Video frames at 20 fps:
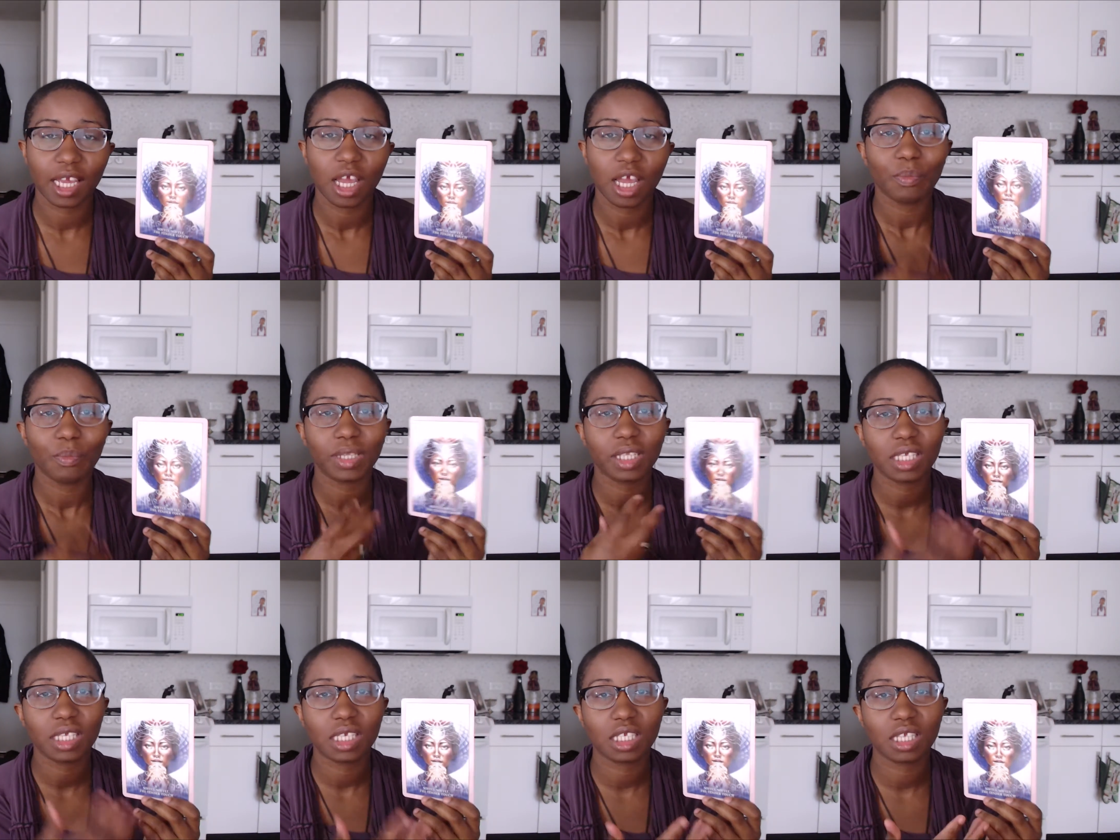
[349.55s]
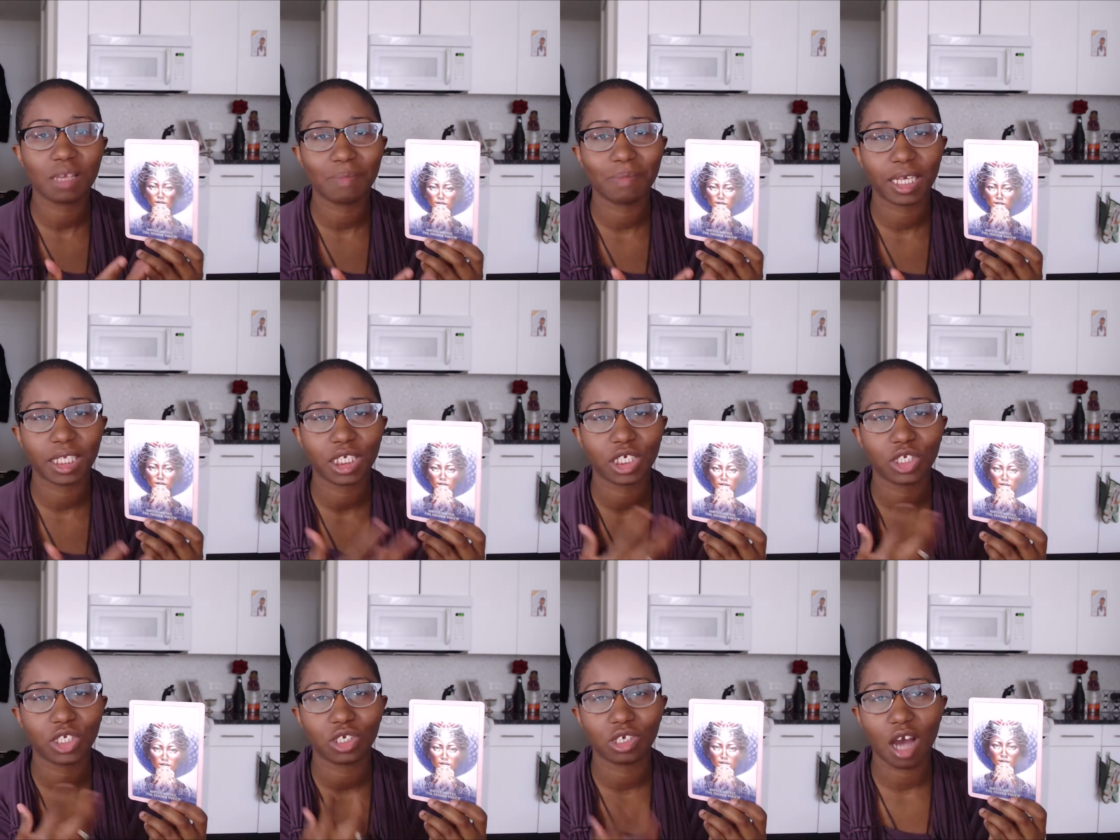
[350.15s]
But this is a
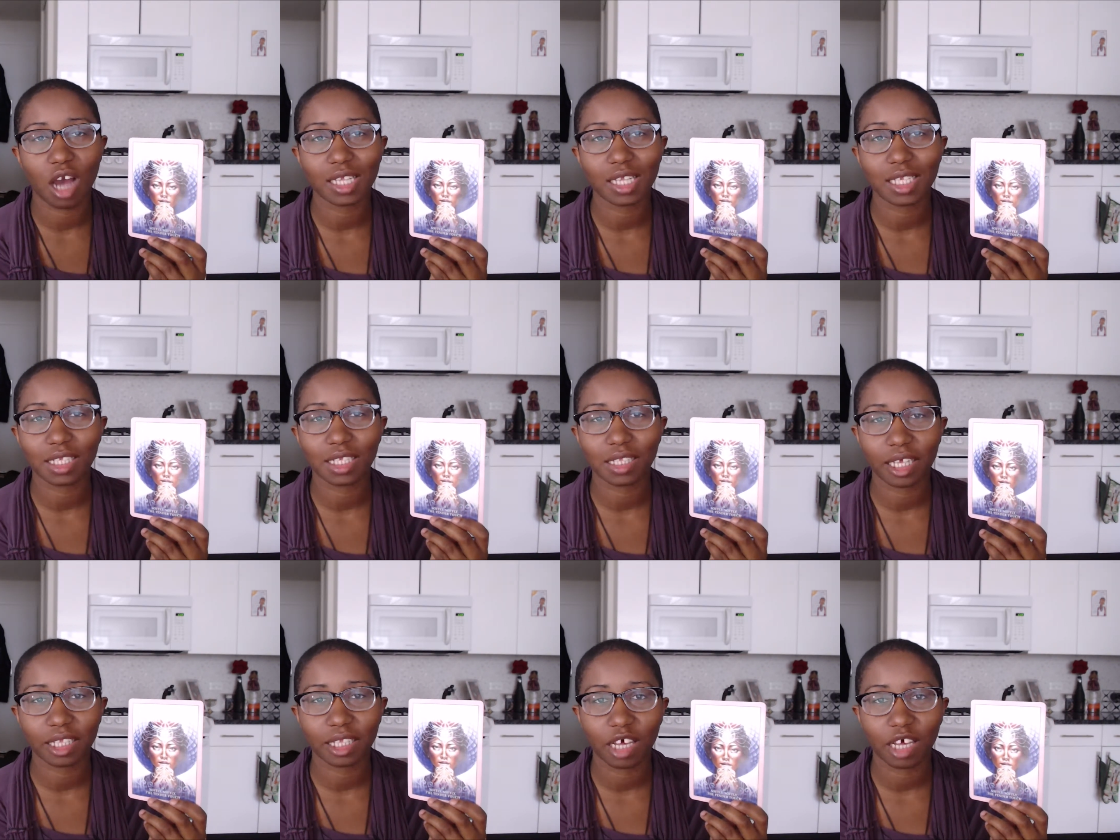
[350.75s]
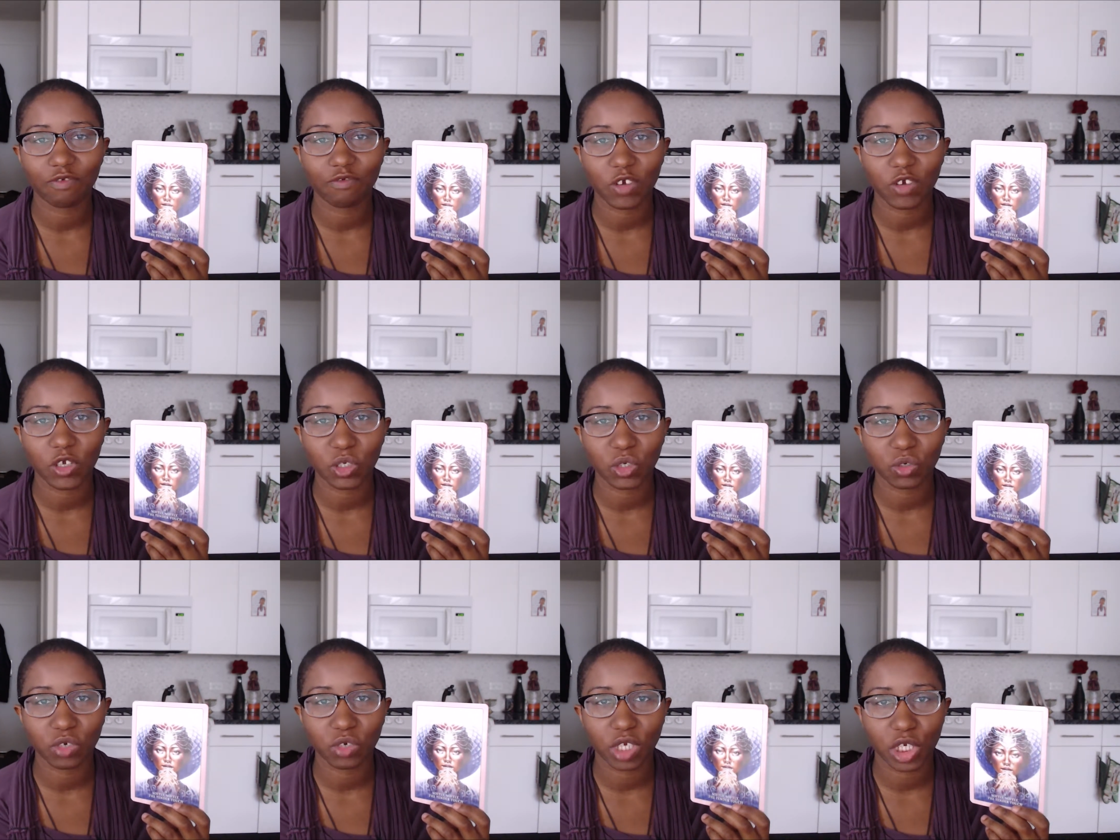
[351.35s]
message not to let that
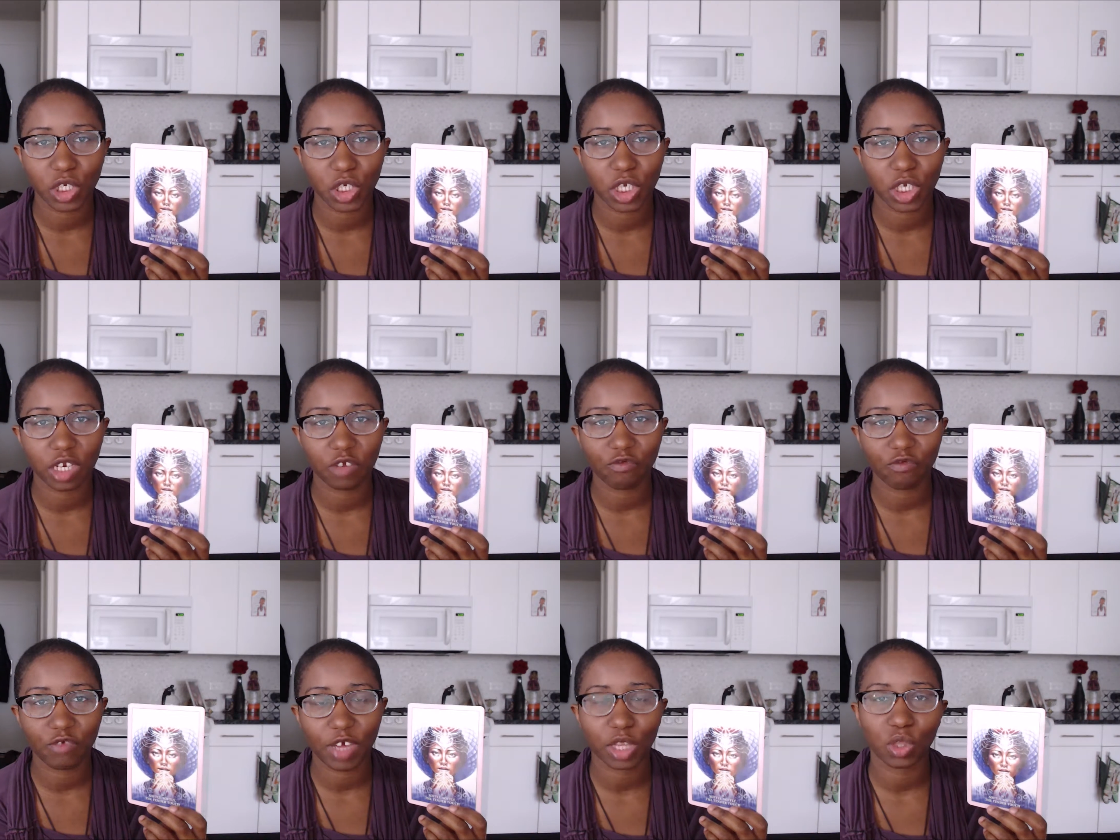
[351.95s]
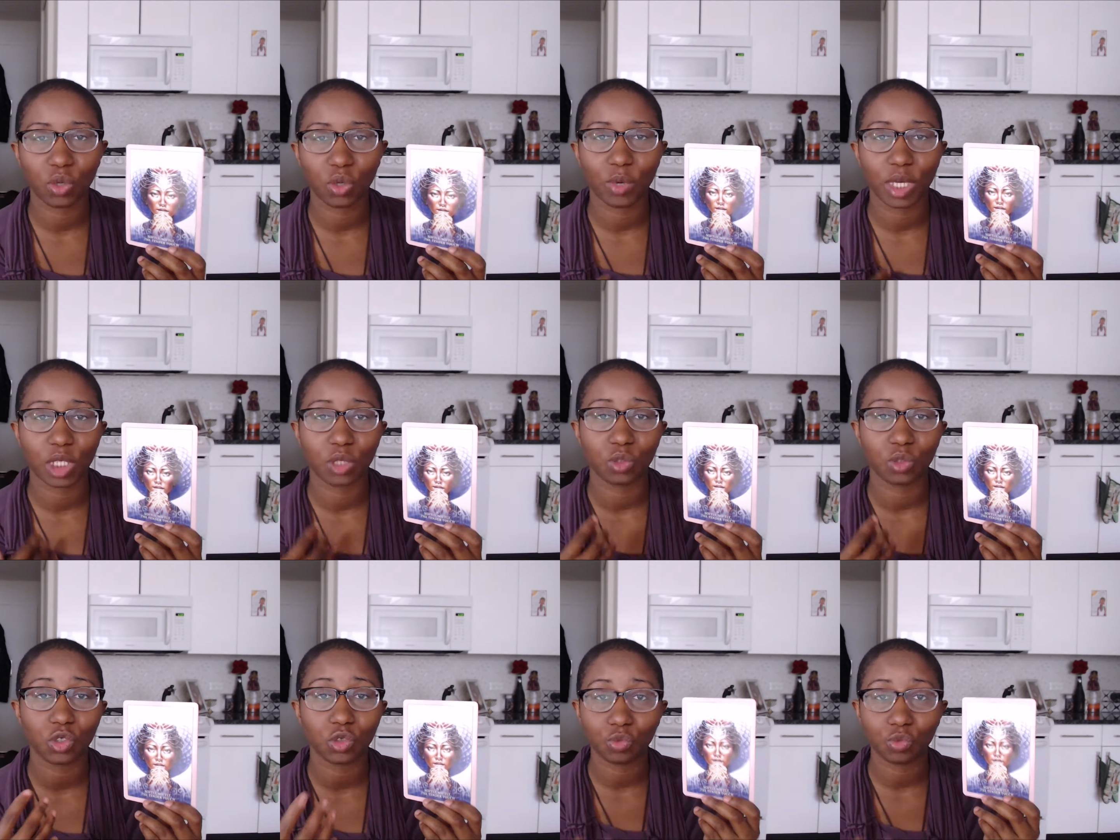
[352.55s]
frustration affect the way you
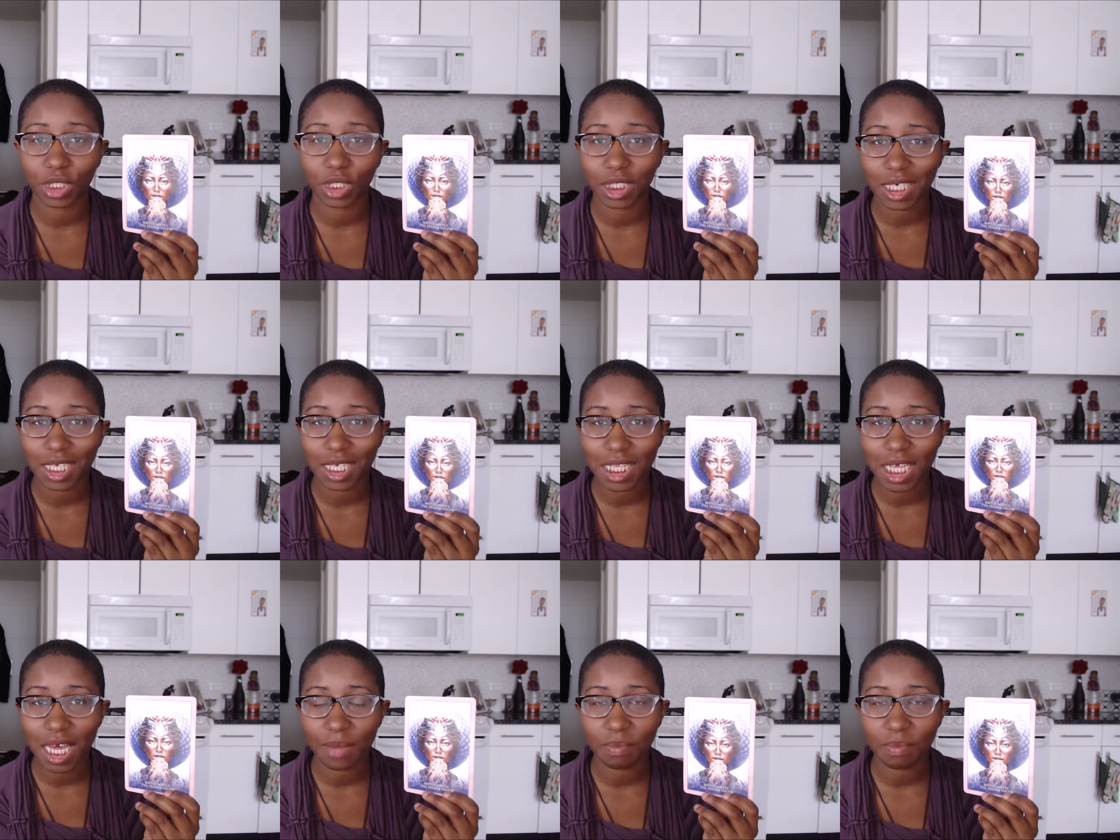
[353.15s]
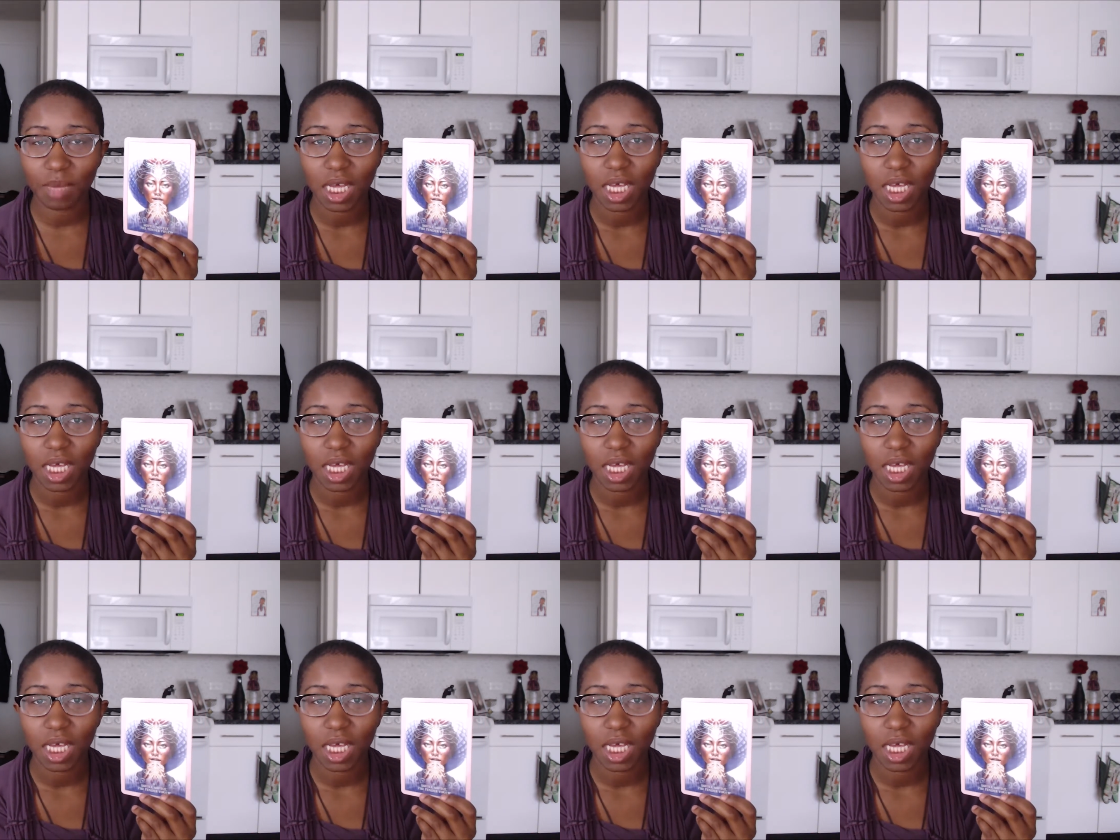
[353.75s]
treat them.